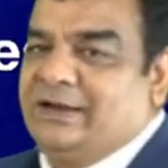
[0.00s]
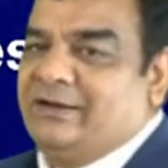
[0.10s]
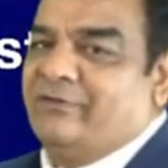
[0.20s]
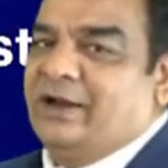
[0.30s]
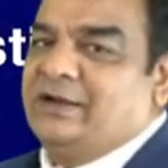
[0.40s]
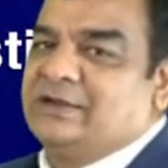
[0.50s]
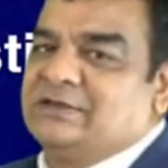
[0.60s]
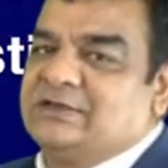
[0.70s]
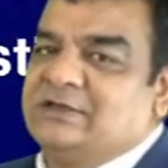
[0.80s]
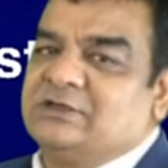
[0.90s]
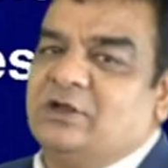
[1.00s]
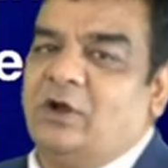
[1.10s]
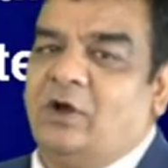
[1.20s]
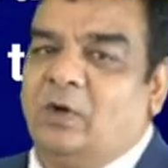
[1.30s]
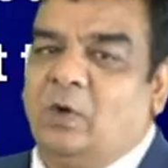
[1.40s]
right testis
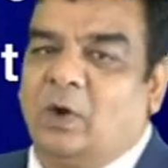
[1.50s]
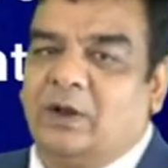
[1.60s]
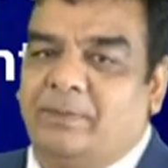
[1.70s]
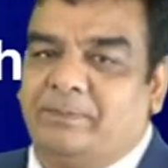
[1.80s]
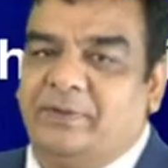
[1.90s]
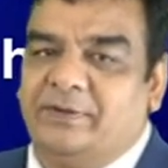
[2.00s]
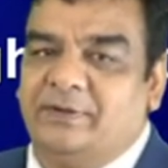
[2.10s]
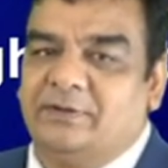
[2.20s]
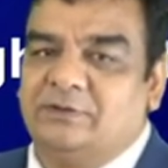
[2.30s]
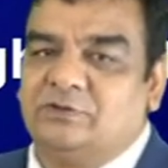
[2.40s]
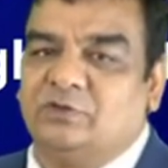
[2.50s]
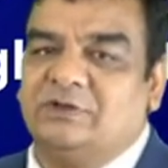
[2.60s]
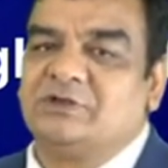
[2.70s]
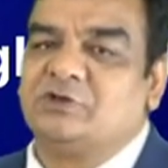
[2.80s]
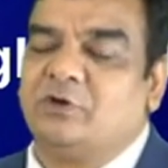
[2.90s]
gone up. So
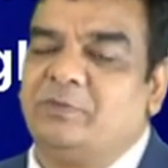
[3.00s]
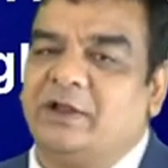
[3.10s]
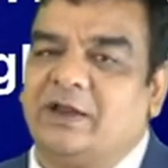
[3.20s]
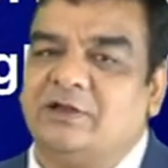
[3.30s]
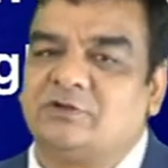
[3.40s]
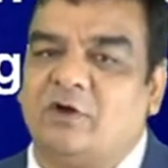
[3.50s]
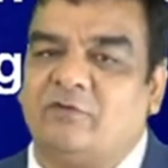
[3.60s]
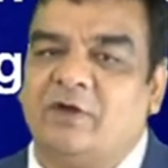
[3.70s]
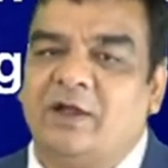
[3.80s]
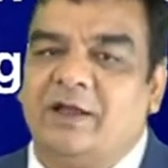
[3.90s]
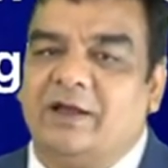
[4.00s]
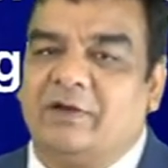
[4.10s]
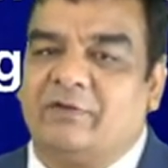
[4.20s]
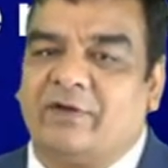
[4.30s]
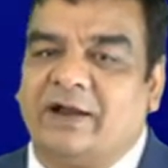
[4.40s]
this should be a case of a
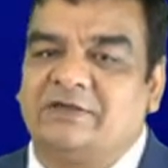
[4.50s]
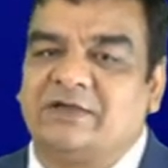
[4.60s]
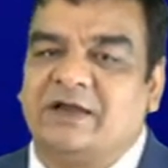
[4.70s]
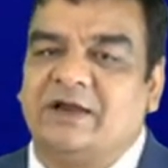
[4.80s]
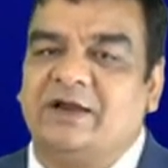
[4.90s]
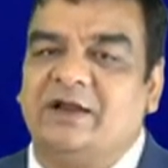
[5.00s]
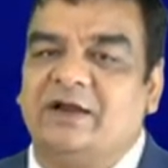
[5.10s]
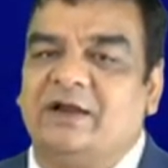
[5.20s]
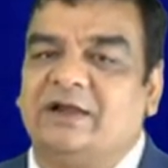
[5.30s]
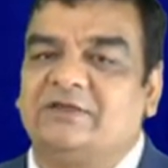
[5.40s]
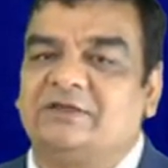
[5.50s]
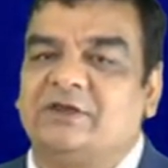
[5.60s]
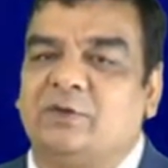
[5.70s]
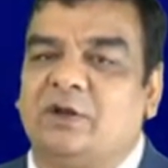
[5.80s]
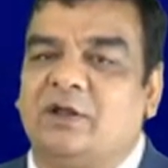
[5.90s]
right-sided
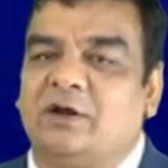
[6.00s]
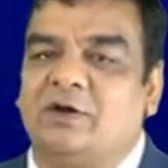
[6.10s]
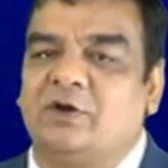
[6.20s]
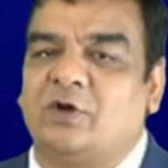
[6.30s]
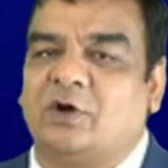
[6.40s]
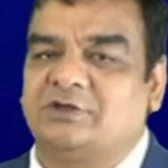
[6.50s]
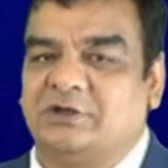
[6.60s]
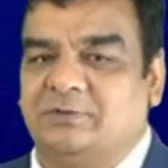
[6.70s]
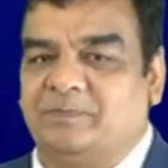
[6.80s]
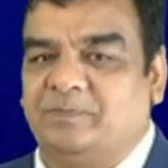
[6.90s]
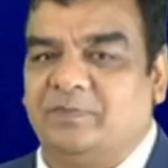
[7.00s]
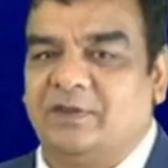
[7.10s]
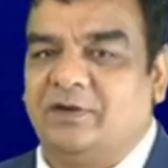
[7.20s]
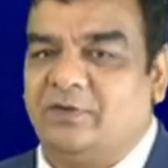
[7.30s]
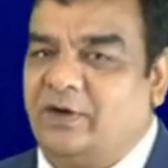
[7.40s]
testicular torsion,
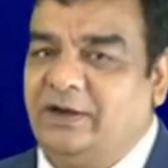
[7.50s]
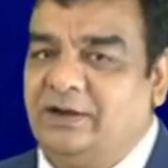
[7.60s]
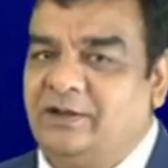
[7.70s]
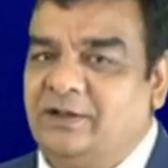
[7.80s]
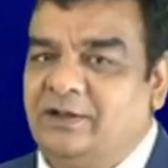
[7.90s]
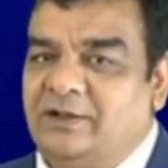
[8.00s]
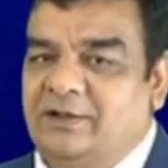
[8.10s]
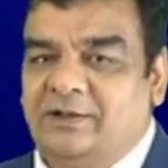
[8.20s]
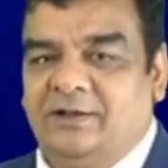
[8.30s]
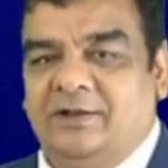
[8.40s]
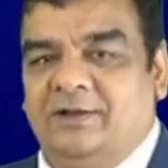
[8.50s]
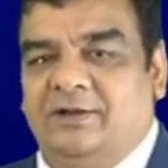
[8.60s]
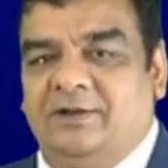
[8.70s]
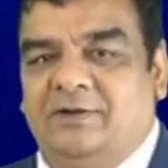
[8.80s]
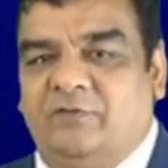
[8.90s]
right?
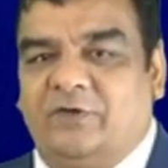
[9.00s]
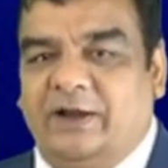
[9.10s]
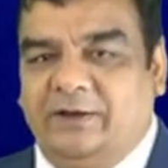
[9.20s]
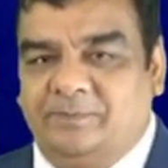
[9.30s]
Fine.